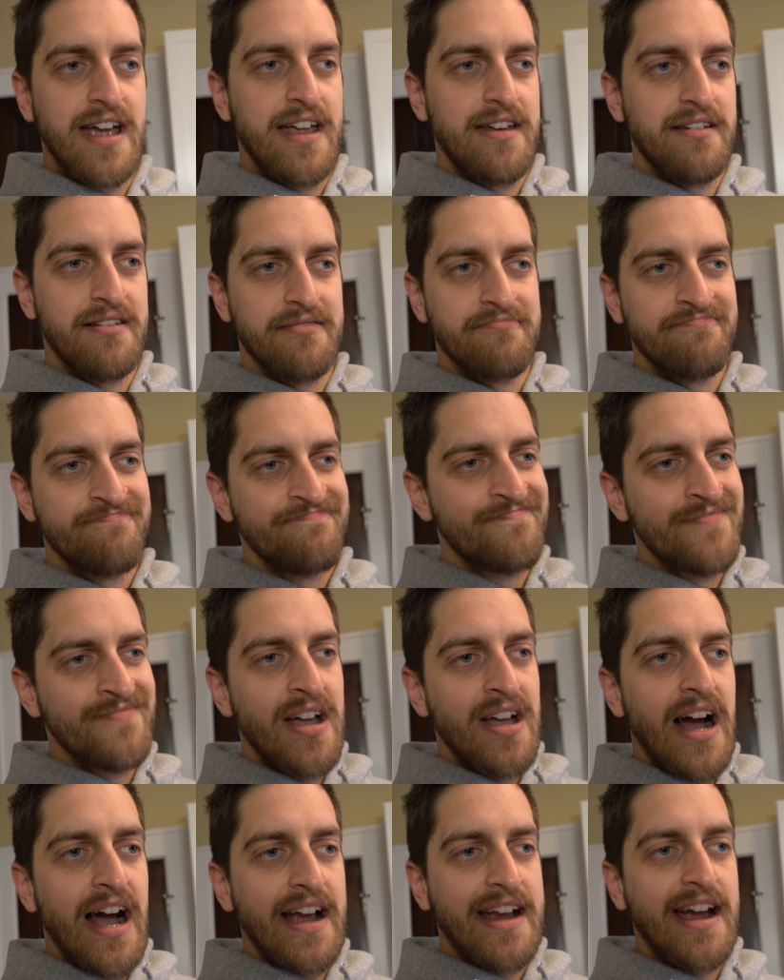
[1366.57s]
And
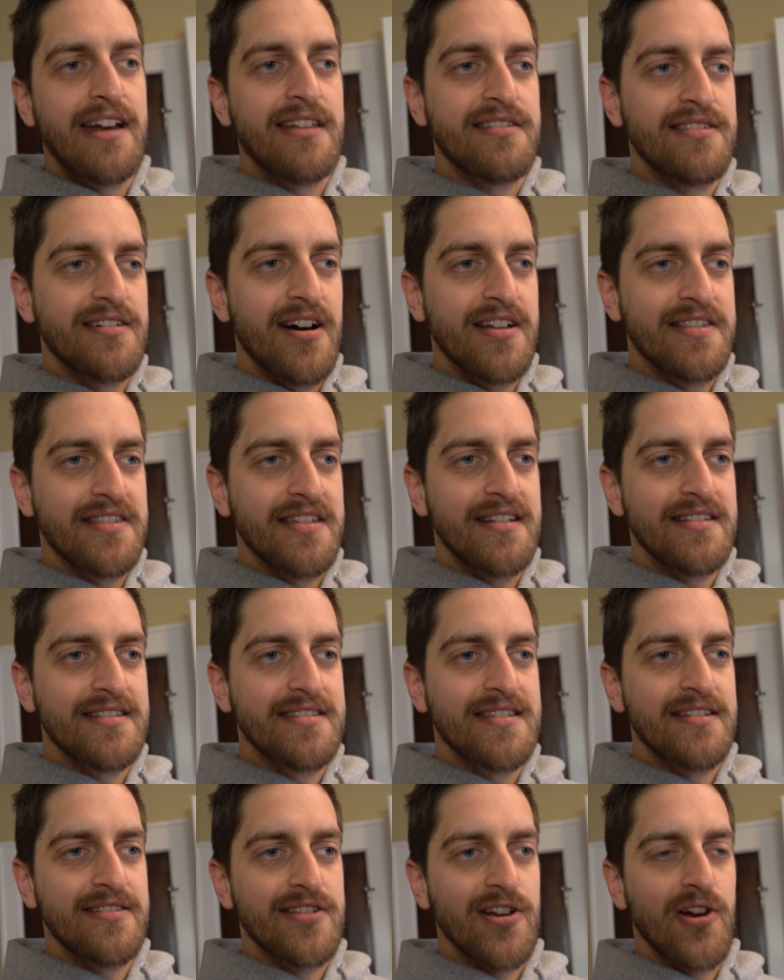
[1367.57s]
I kind of thought that
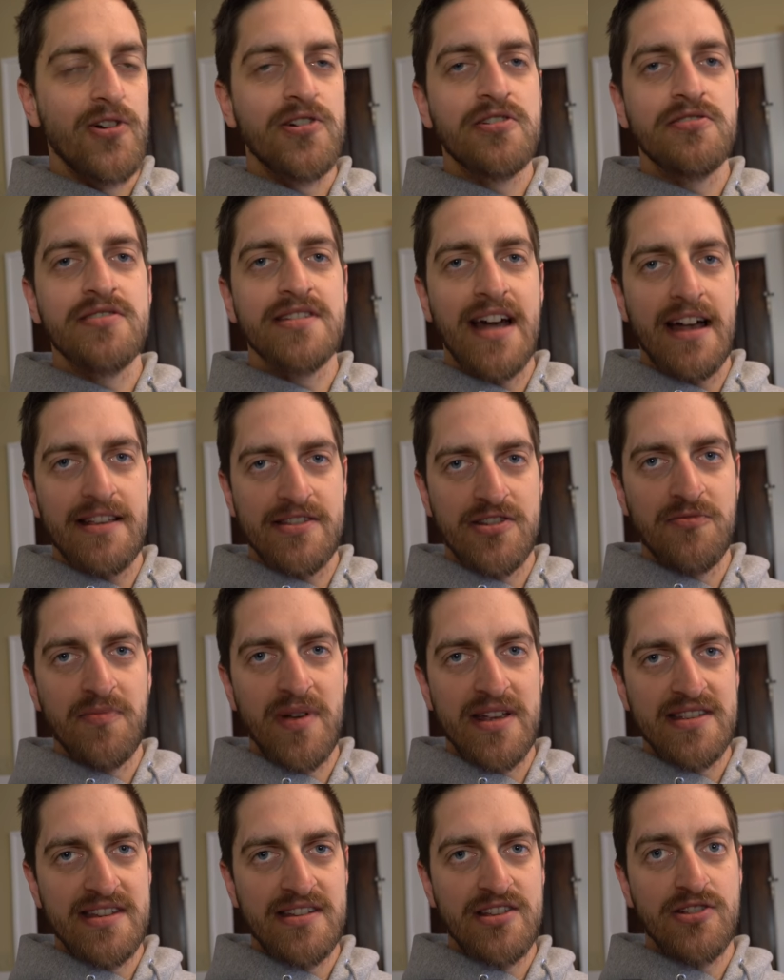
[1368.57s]
since Hercules got so
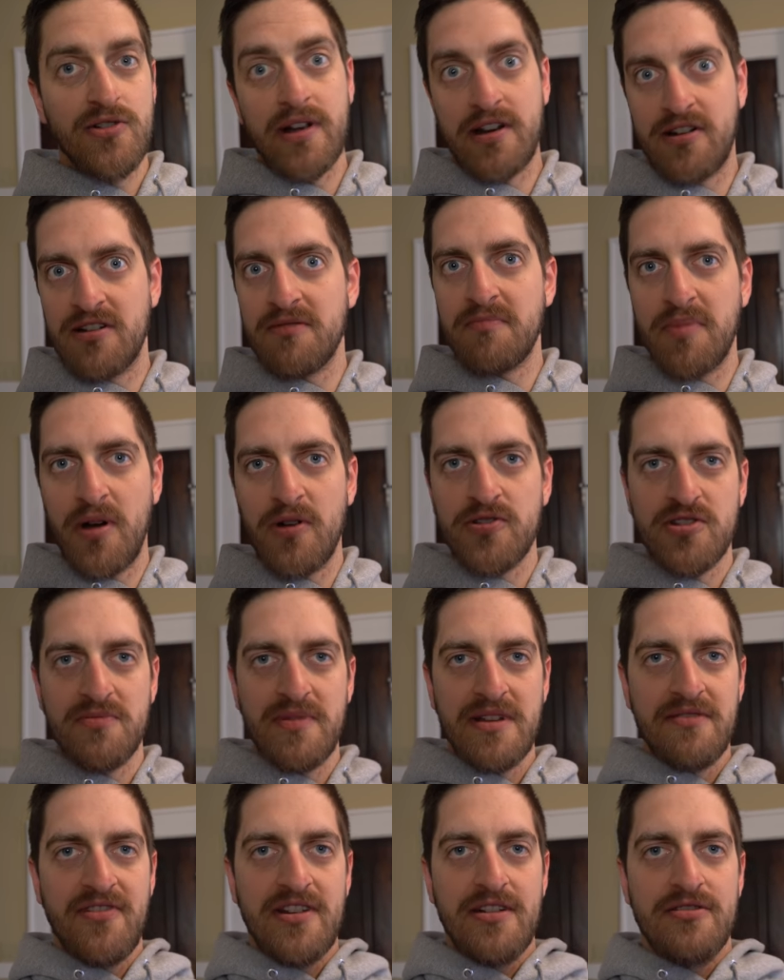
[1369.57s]
busy, so I couldn't post so
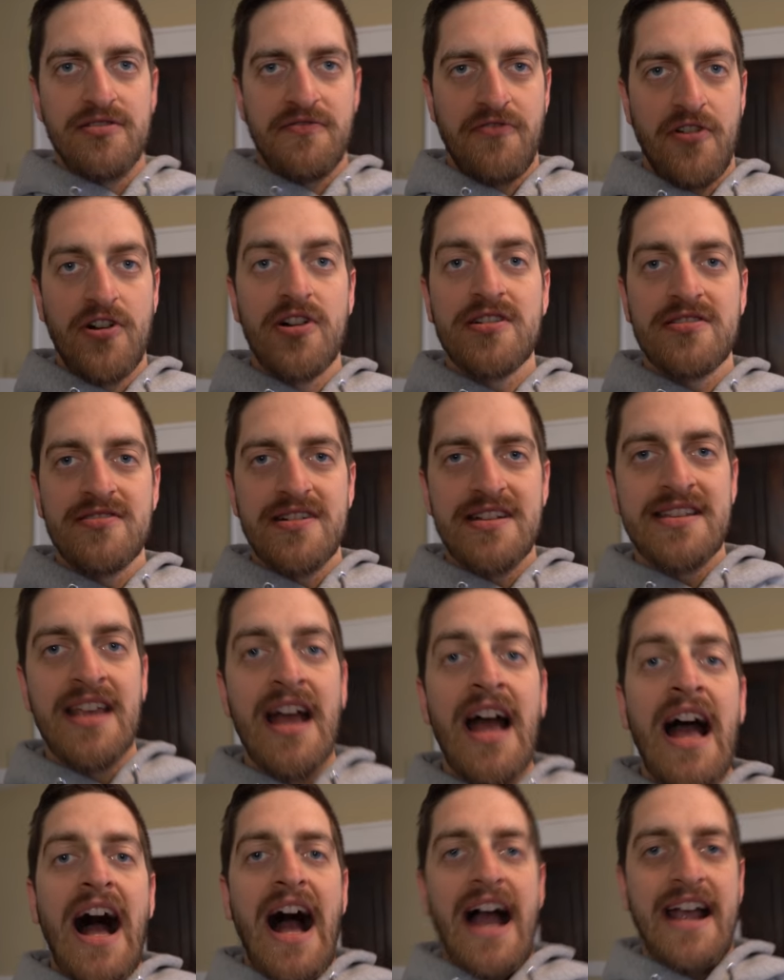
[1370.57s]
many videos for Hercules,
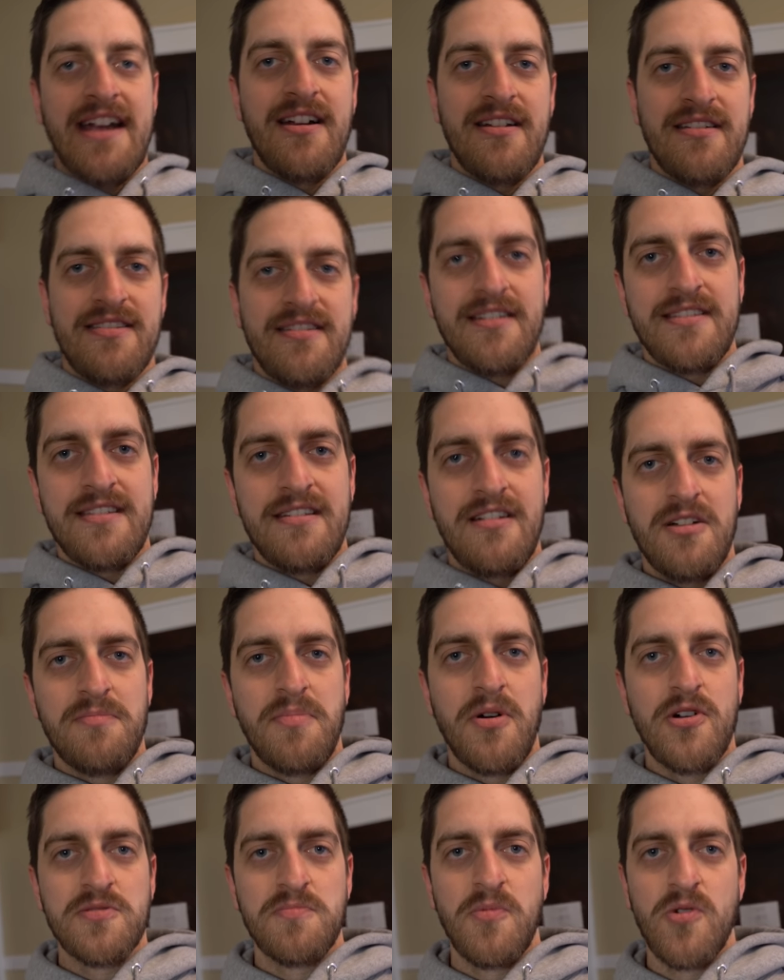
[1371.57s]
I kind of thought that I
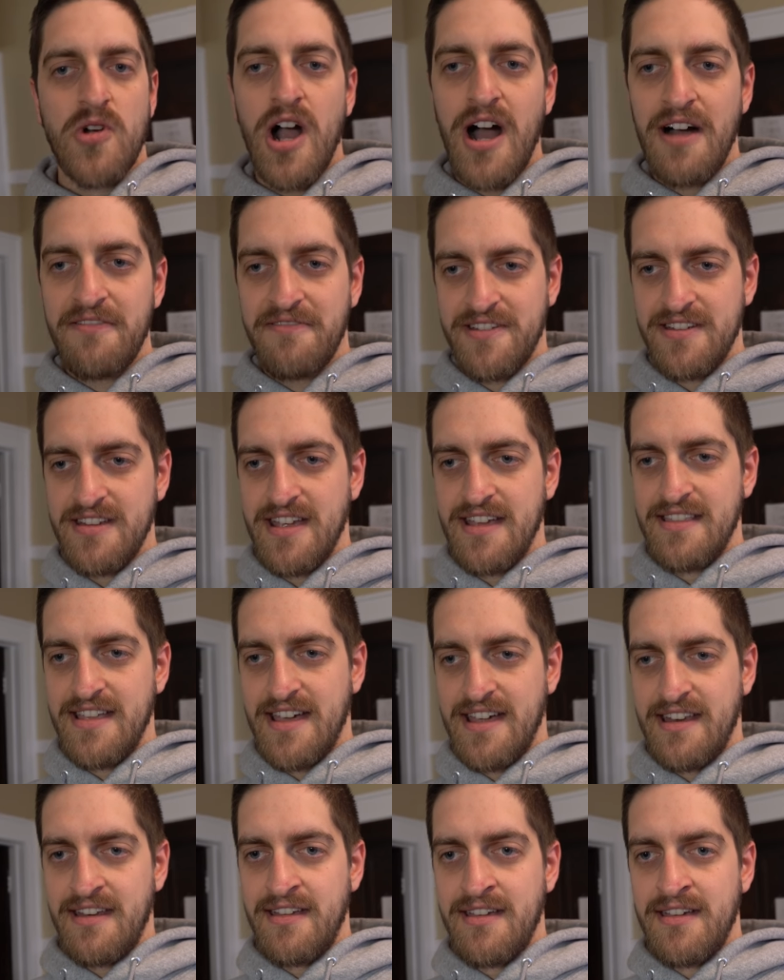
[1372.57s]
would post more often. And
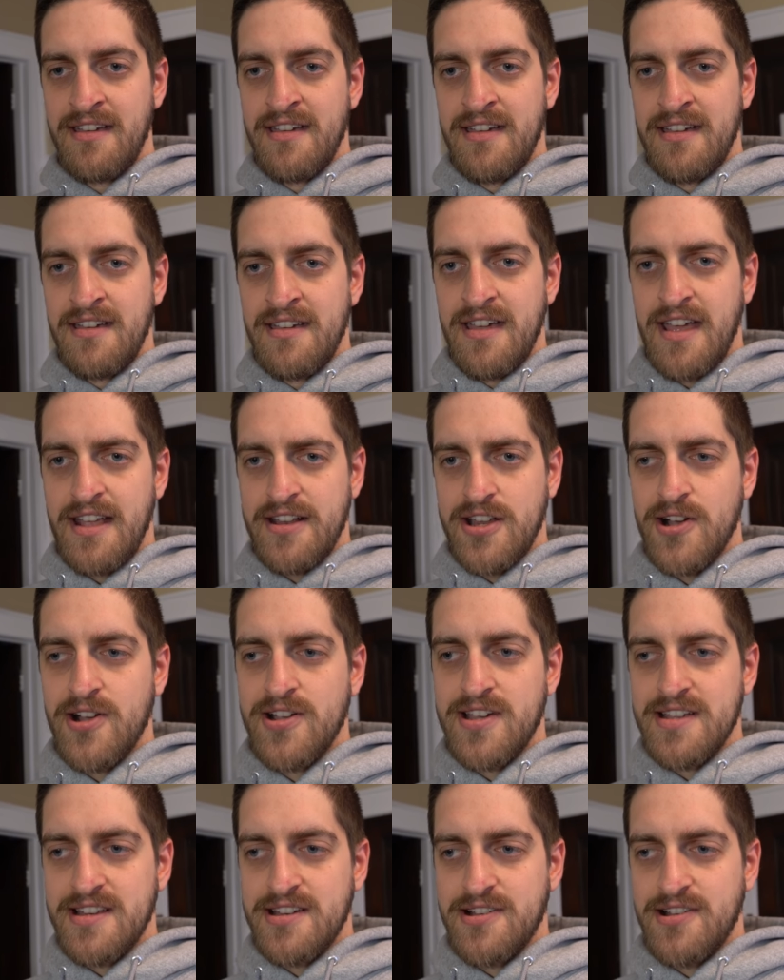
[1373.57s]
then it
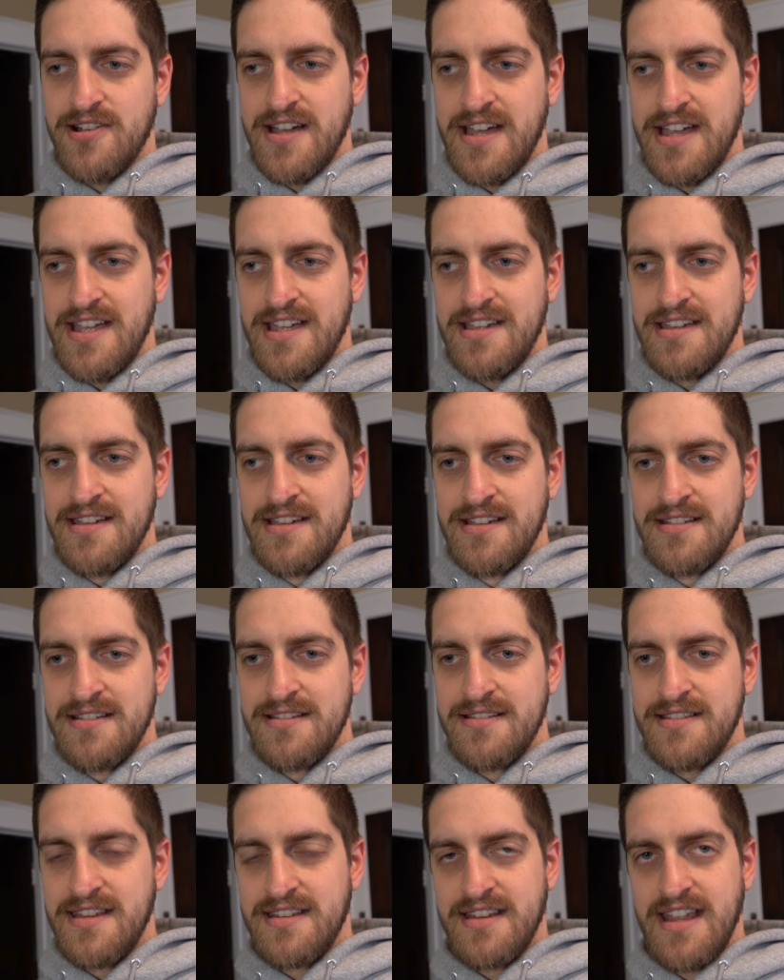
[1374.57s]
took until I
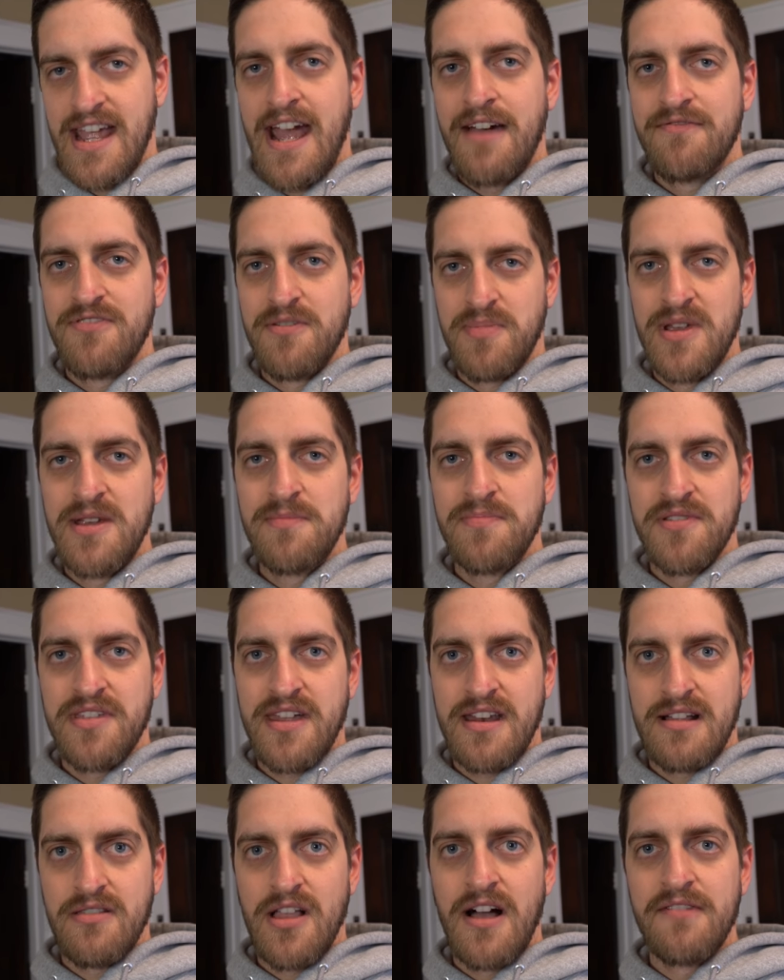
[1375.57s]
didn't have the people
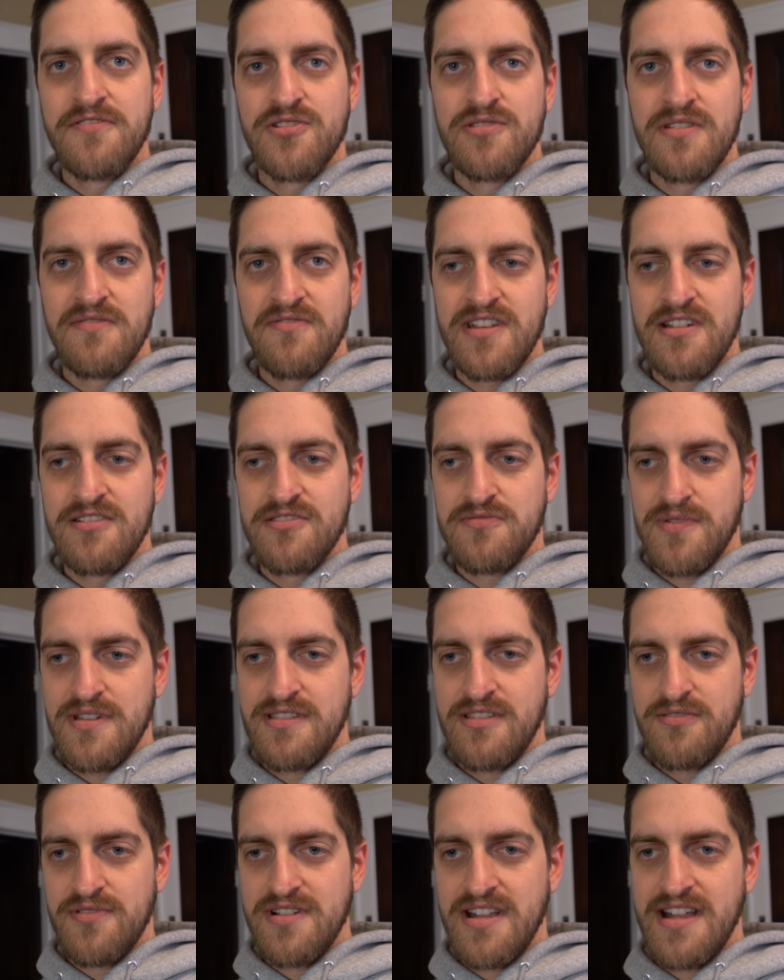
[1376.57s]
that I love shooting videos
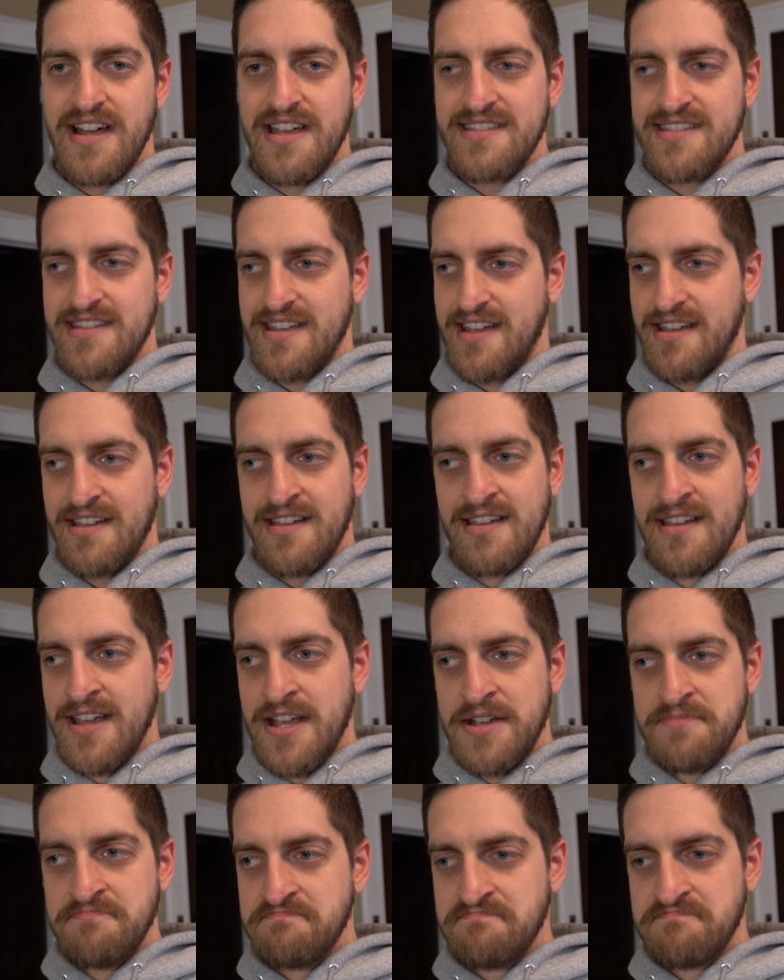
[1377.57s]
with to realize that
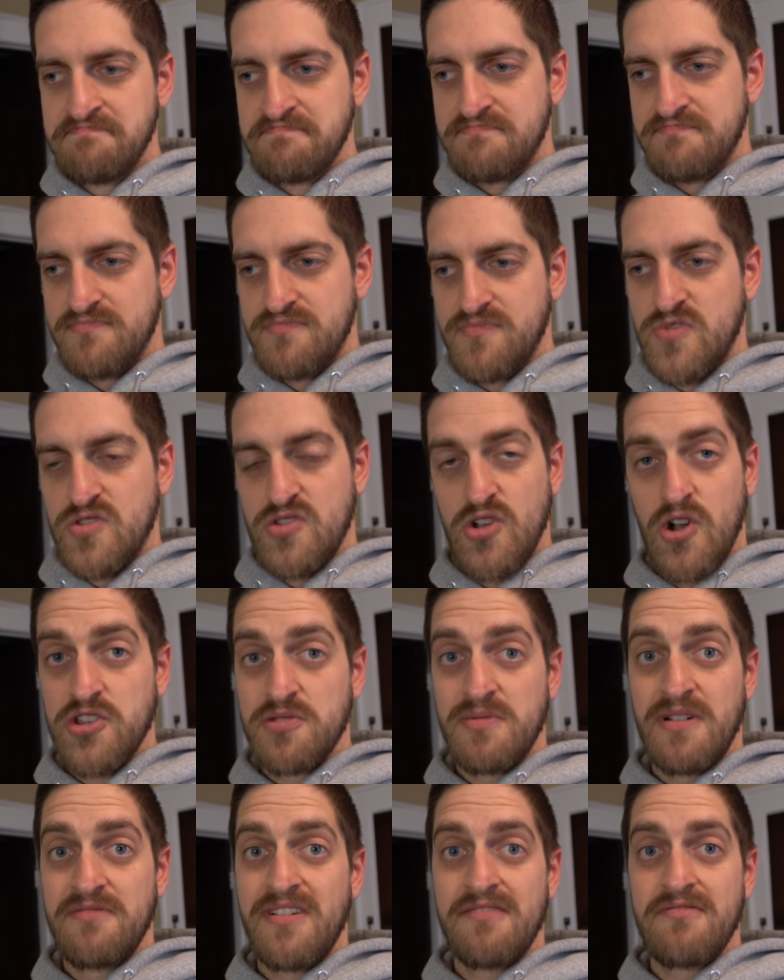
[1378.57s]

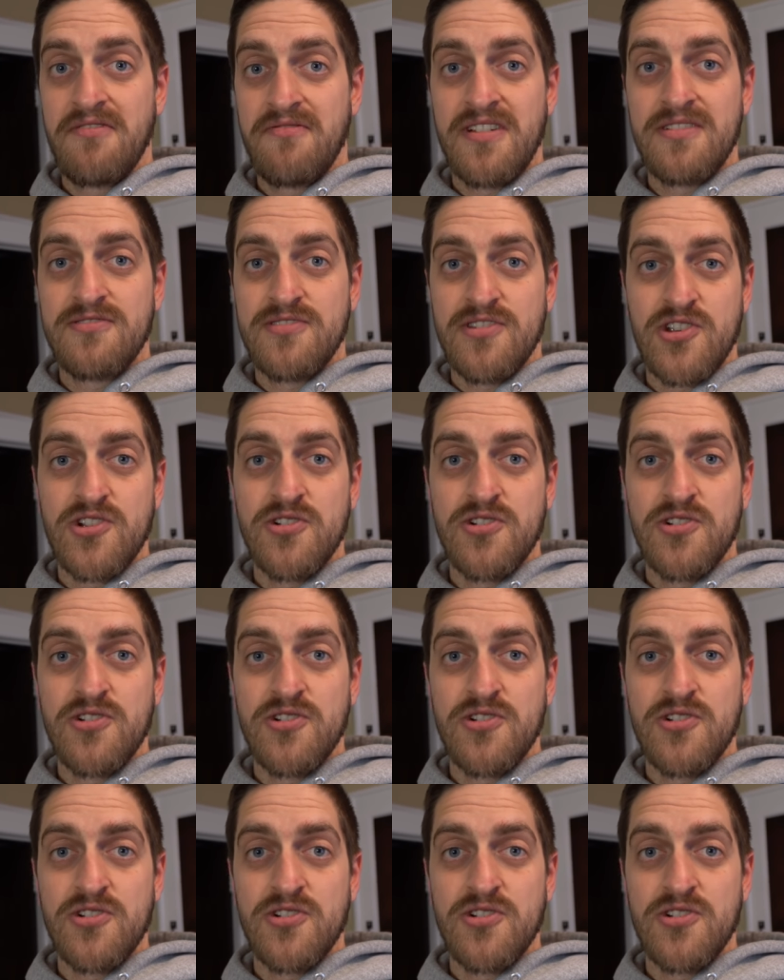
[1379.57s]
those are my favorite videos to